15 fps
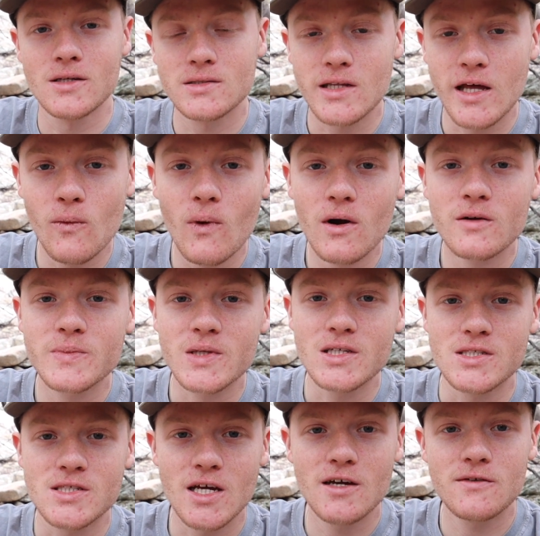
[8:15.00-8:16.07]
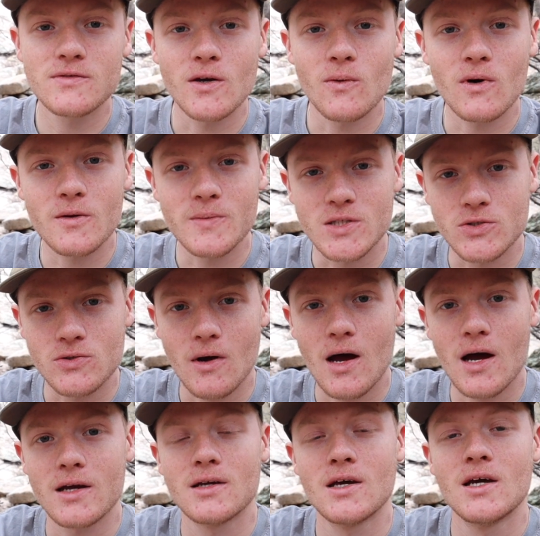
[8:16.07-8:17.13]
They want to be safe, they want to be
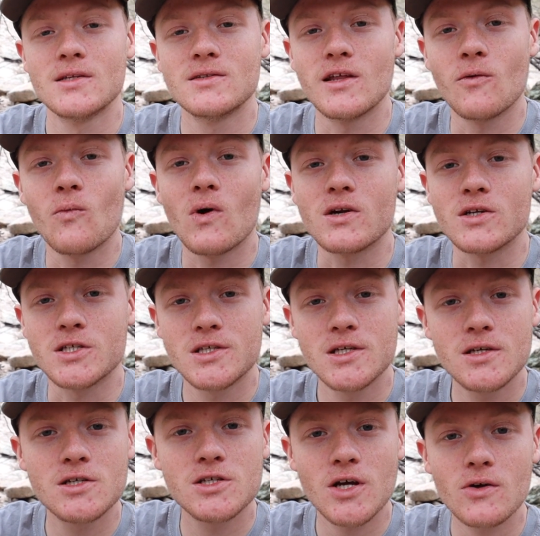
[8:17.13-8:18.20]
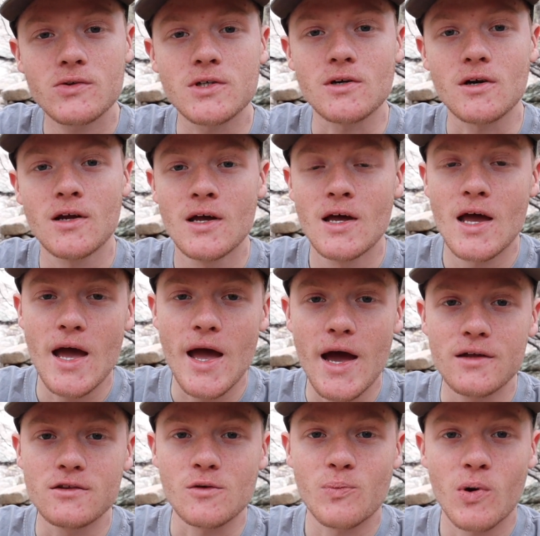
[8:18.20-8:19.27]
dry, they want to seek shelter.
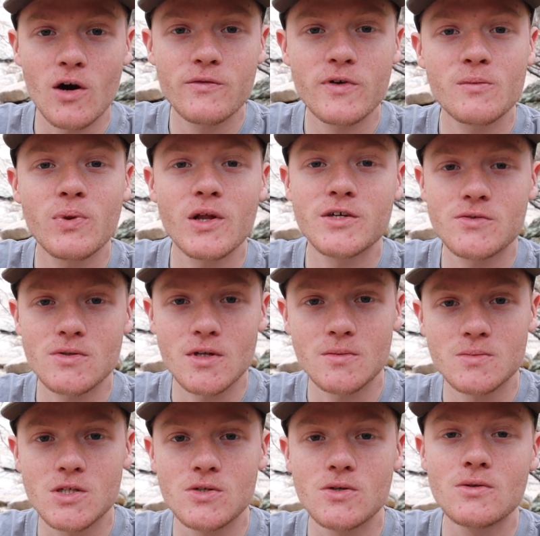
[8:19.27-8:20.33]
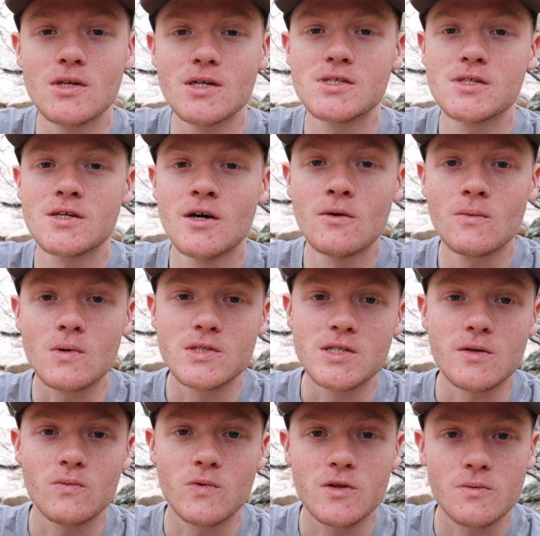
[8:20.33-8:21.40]
And the perfect place for them to do this was
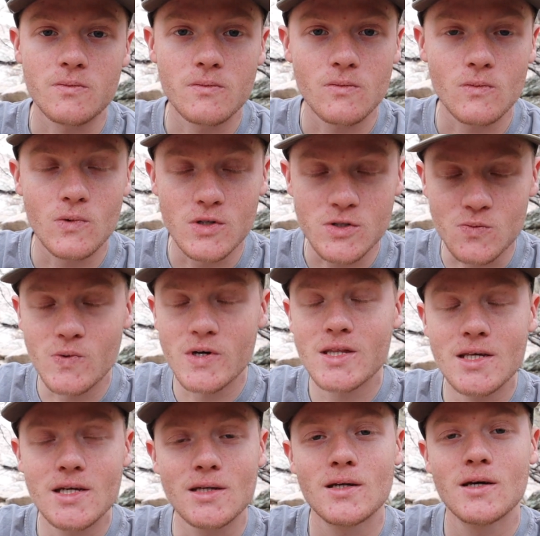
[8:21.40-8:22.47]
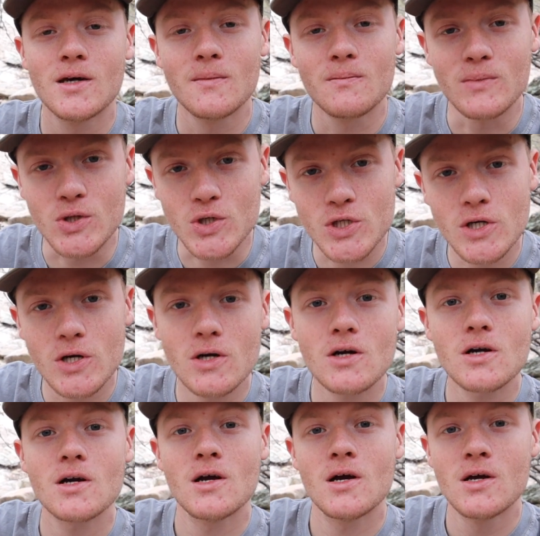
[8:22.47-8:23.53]
within
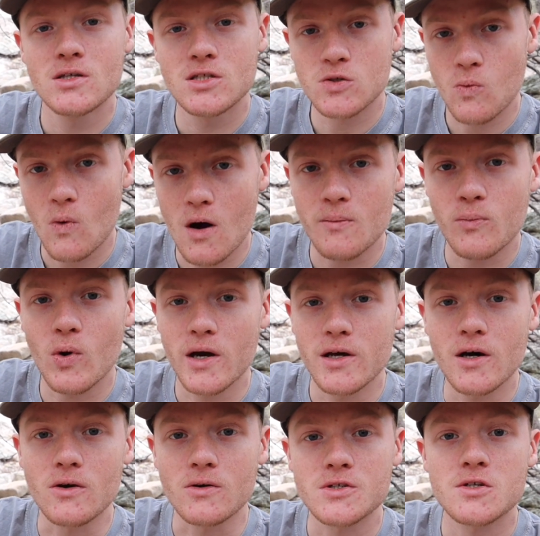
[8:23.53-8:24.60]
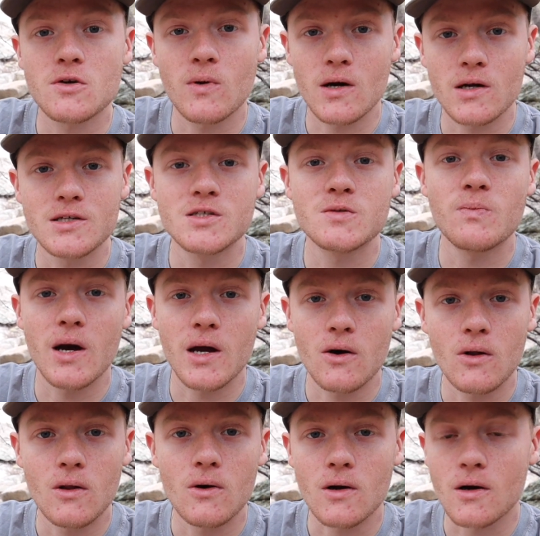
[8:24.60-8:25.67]
mature swamp white oaks, Quercus
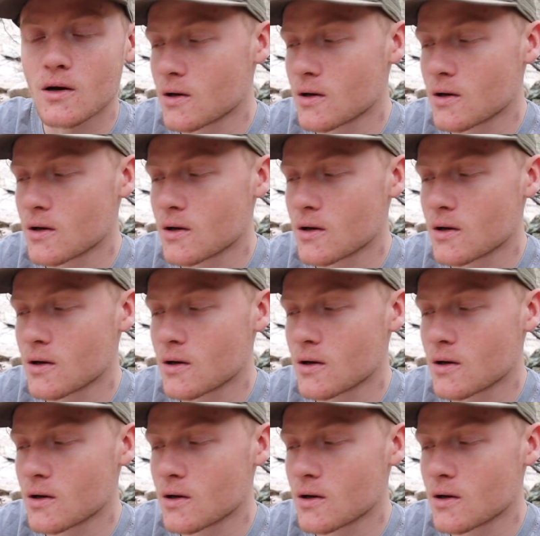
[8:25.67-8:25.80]
bicolor.